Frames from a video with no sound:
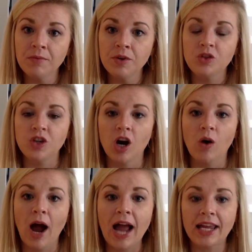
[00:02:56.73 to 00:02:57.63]

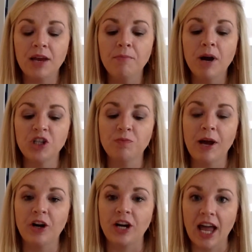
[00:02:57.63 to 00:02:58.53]
So I can much
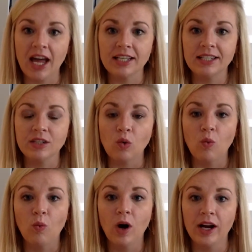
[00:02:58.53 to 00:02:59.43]
better guess
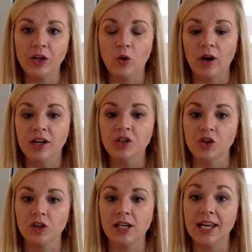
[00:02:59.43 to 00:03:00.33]
what your
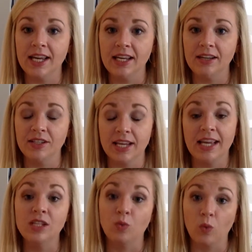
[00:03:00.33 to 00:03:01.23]
injury is